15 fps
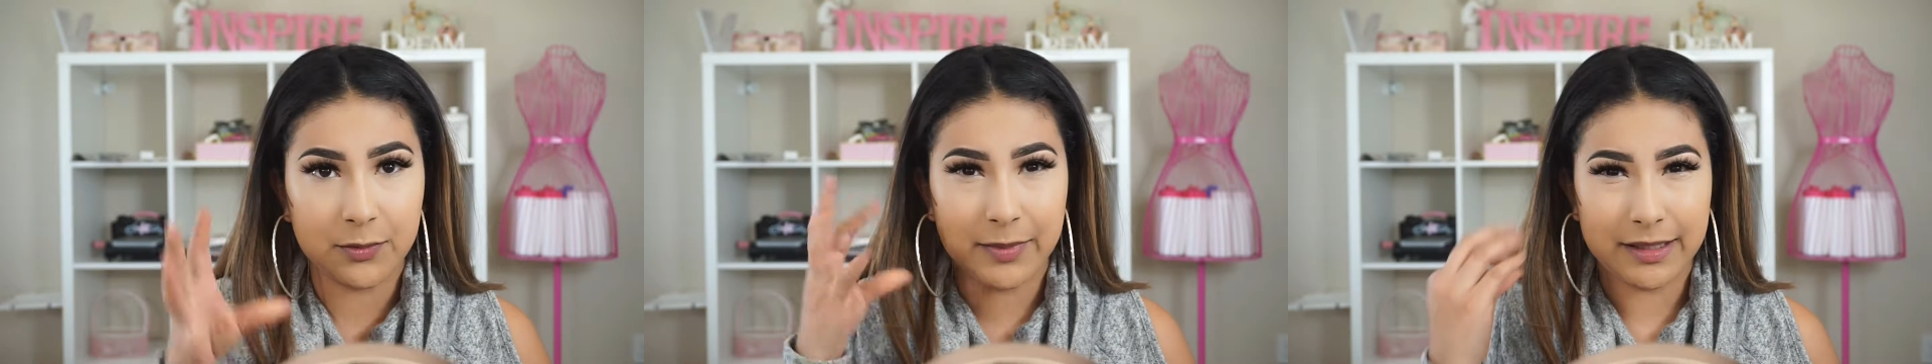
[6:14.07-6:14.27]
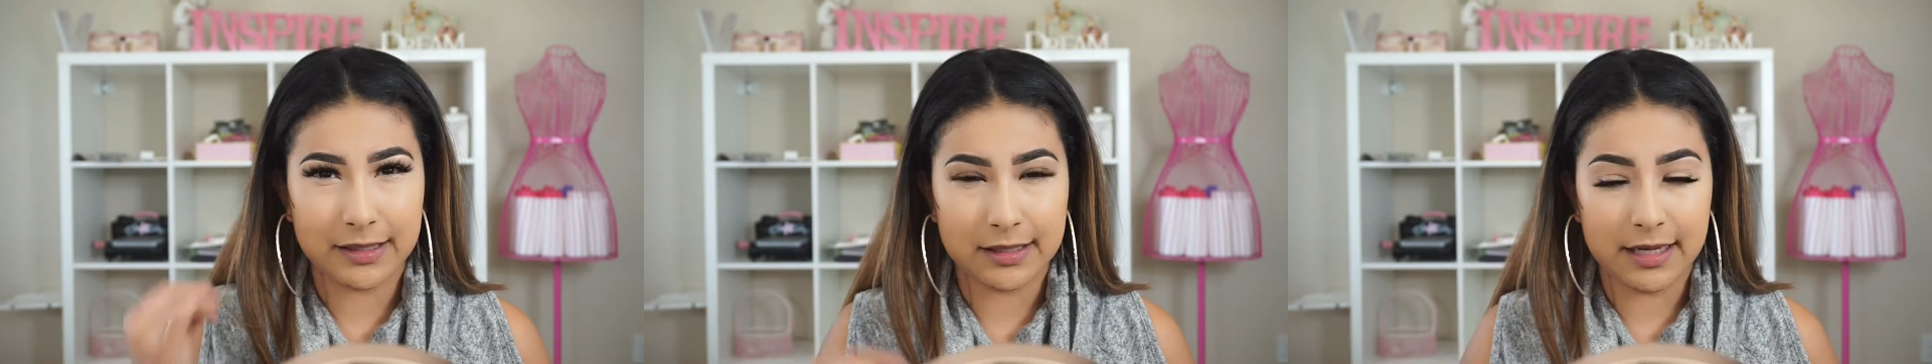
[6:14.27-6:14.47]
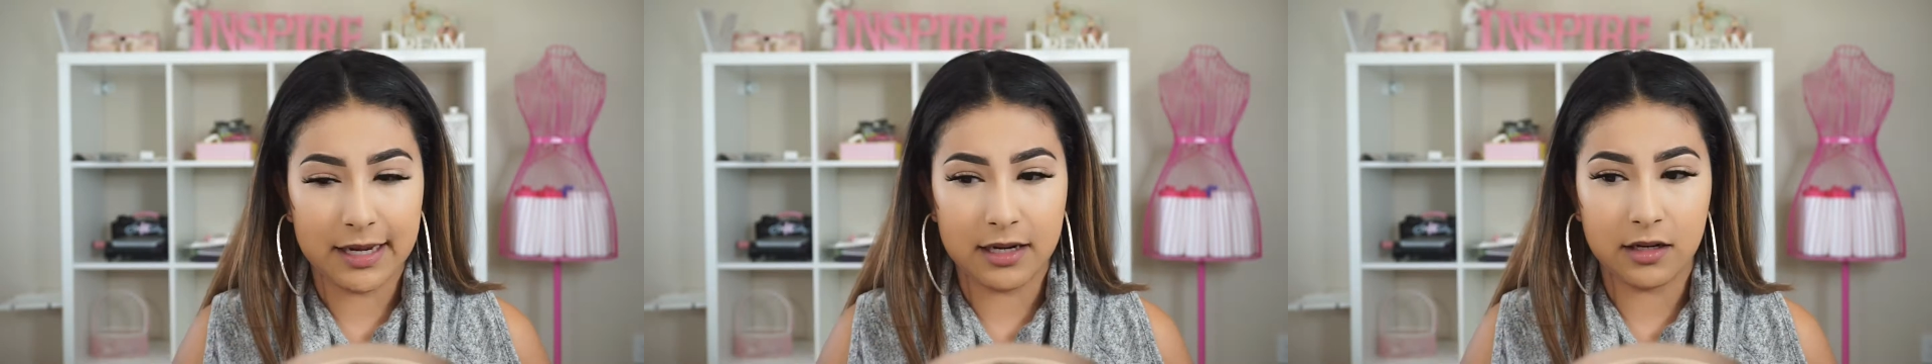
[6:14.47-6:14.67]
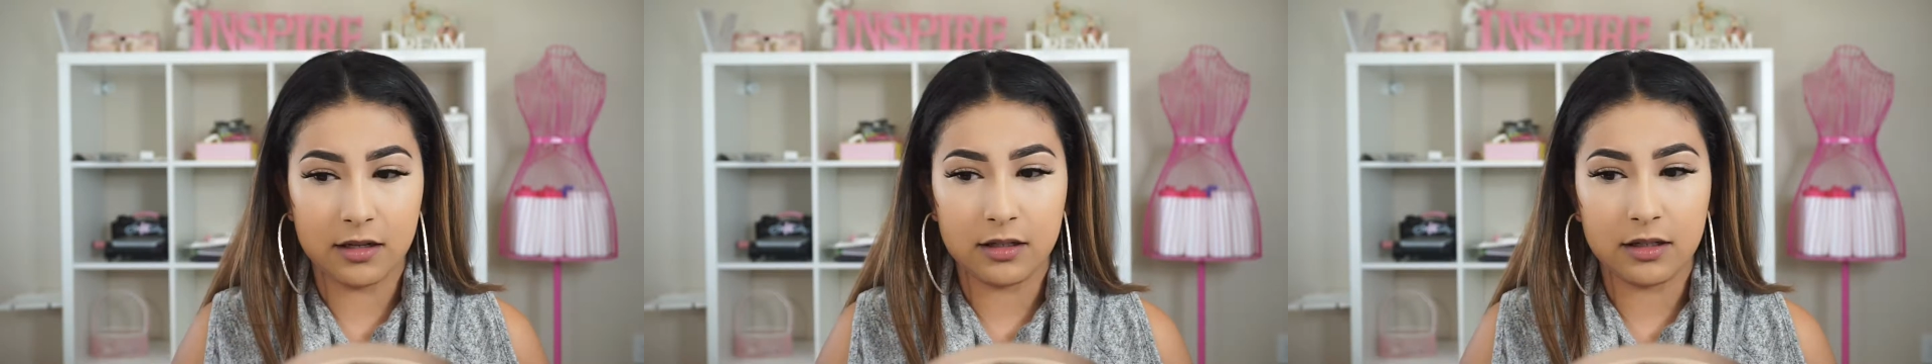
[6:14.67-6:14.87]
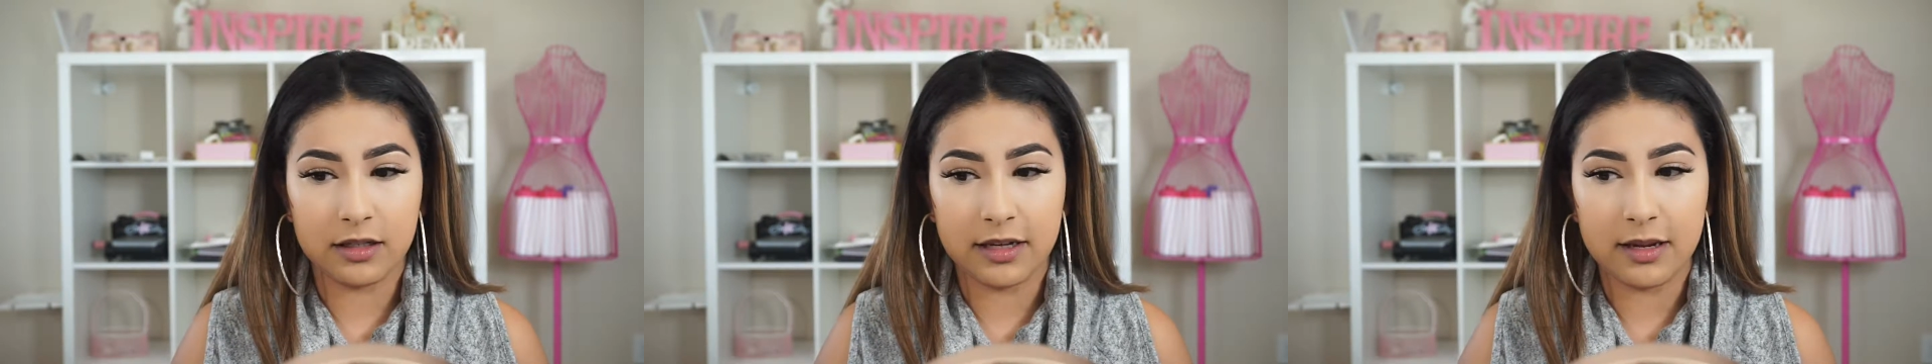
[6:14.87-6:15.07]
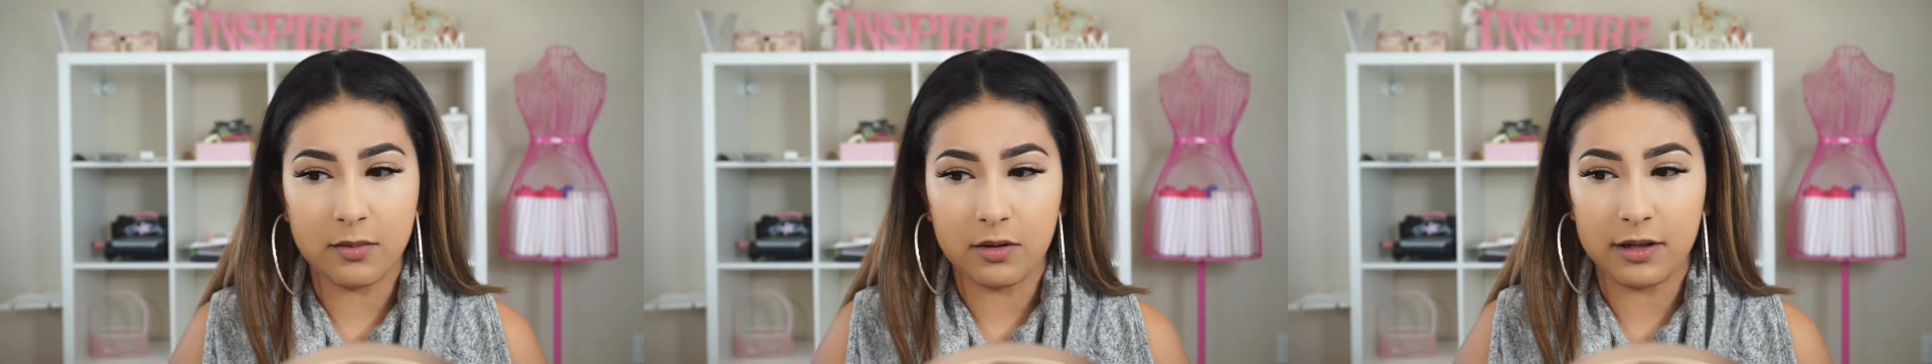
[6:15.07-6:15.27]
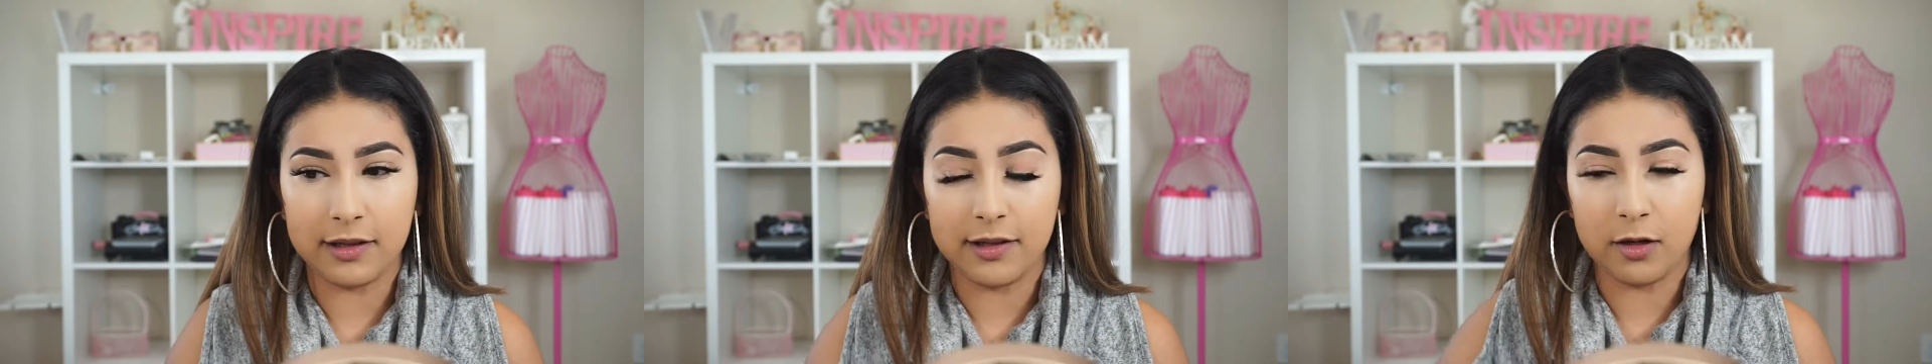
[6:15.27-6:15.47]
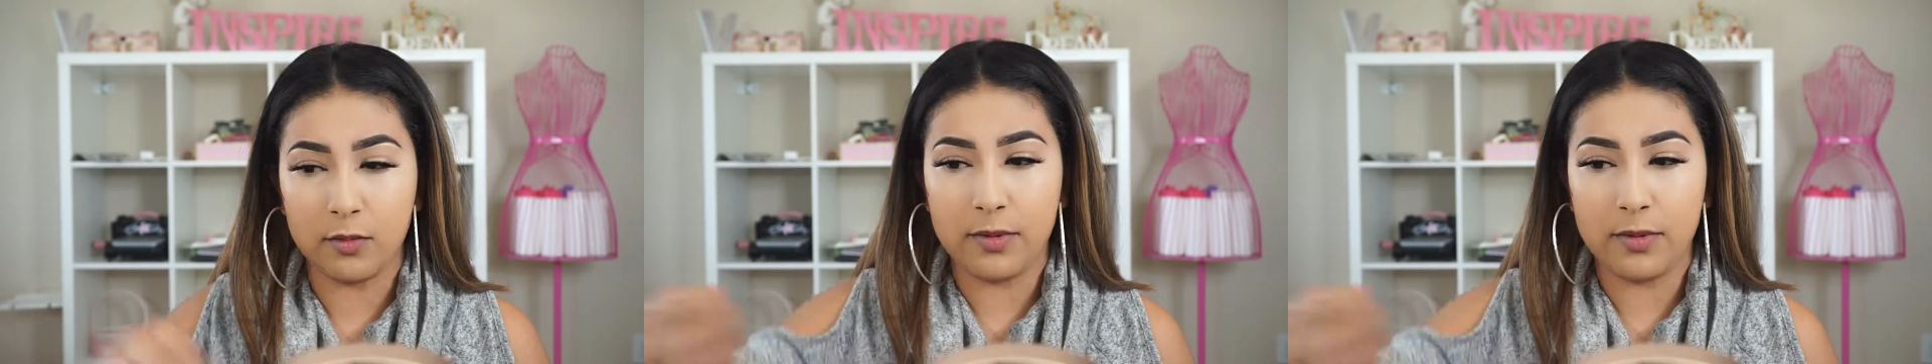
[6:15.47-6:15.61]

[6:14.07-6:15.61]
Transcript: leaves my skin looking a